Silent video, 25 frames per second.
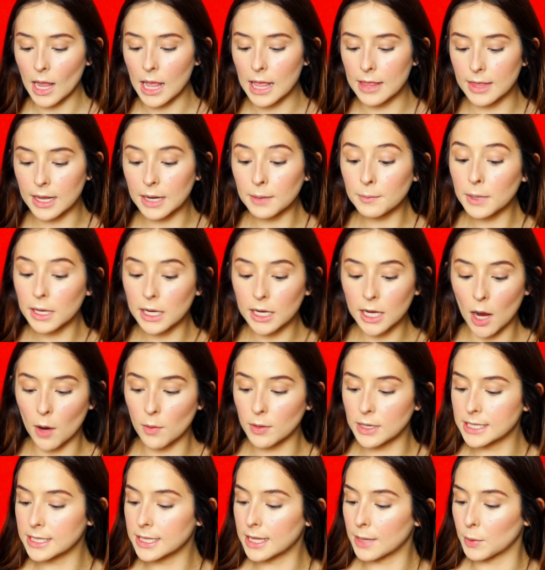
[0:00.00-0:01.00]
And then I'm going to
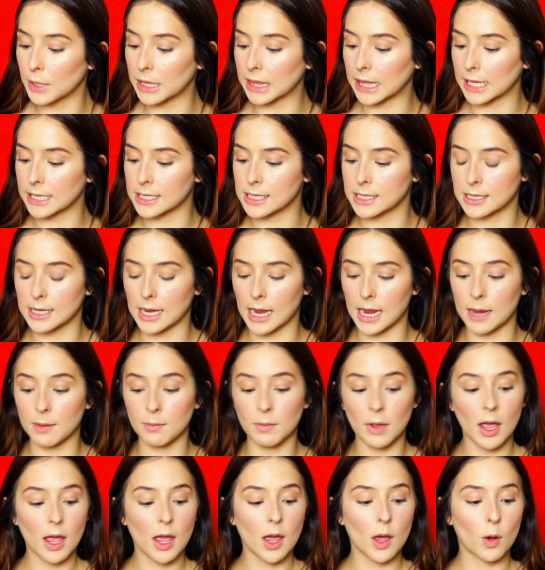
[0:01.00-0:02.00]
go in with that
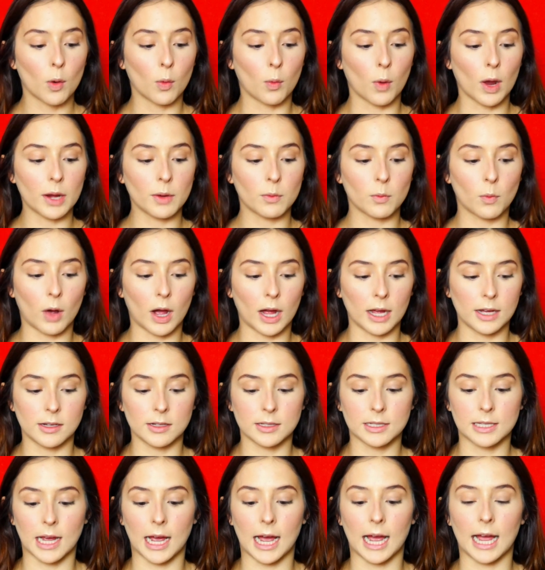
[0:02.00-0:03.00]
same Wet n
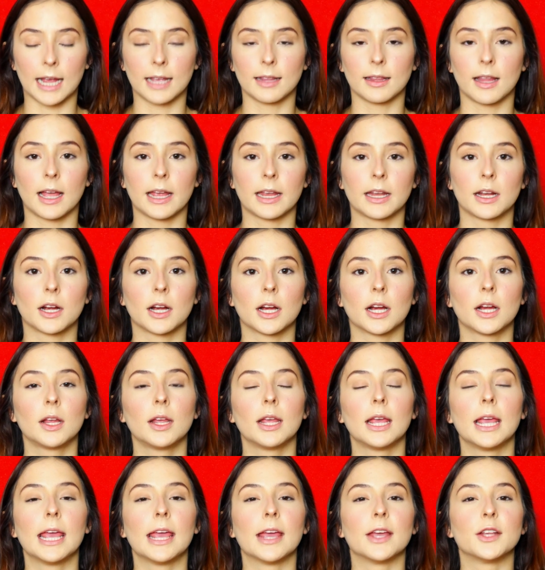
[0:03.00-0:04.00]
Wild eyeliner
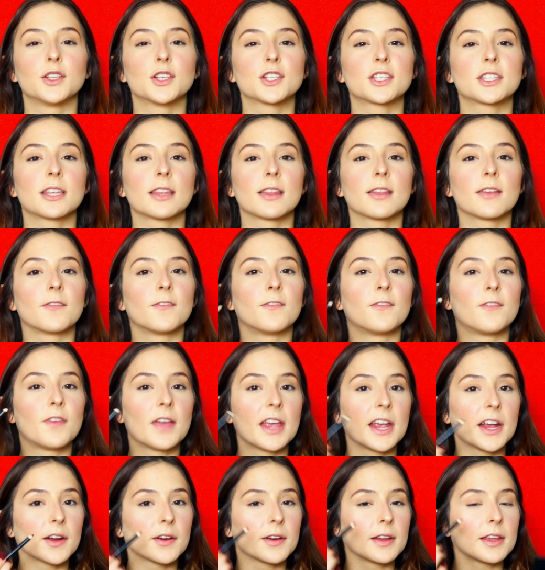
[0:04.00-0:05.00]
and just in the
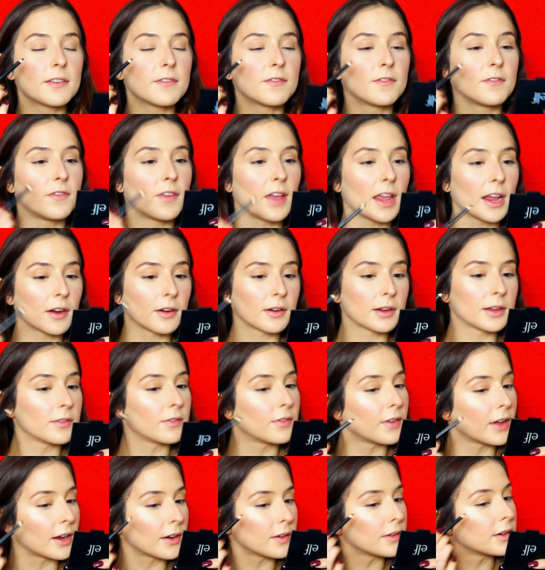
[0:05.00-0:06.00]
very, very,
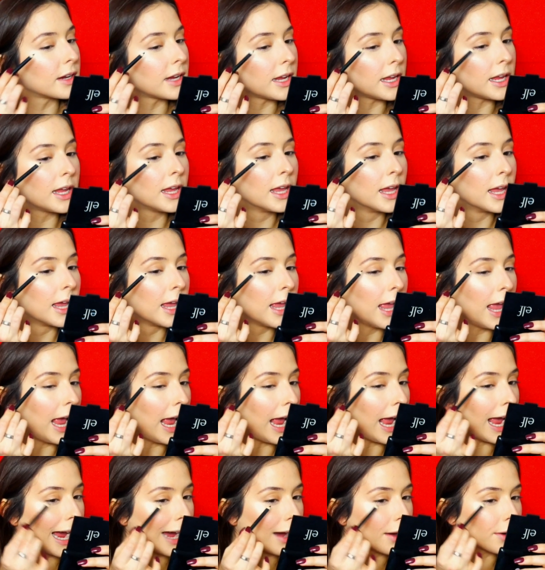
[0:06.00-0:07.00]
very
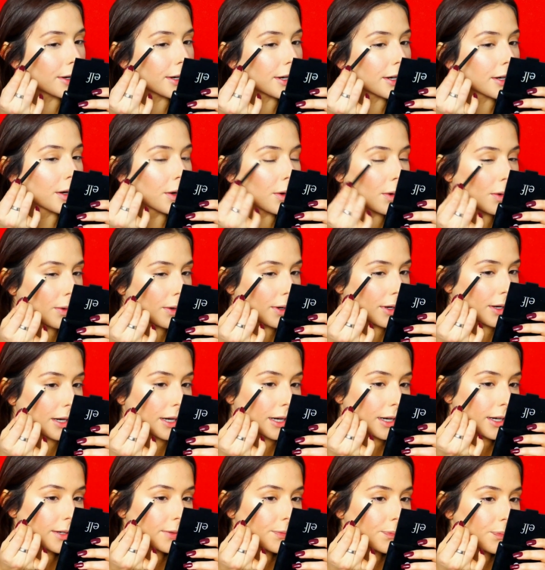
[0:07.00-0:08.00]
outer
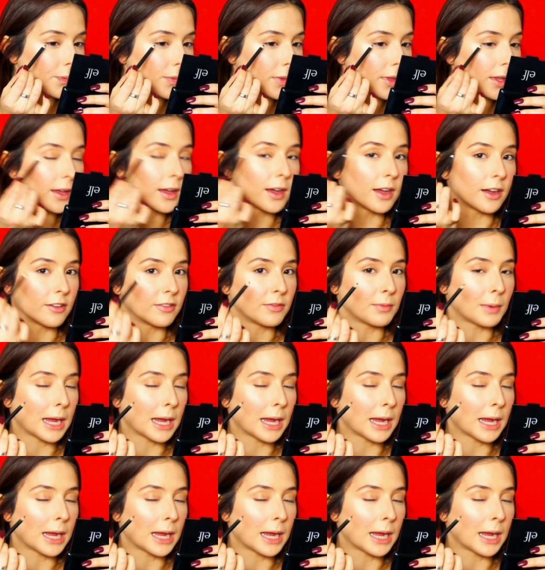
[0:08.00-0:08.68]
corner of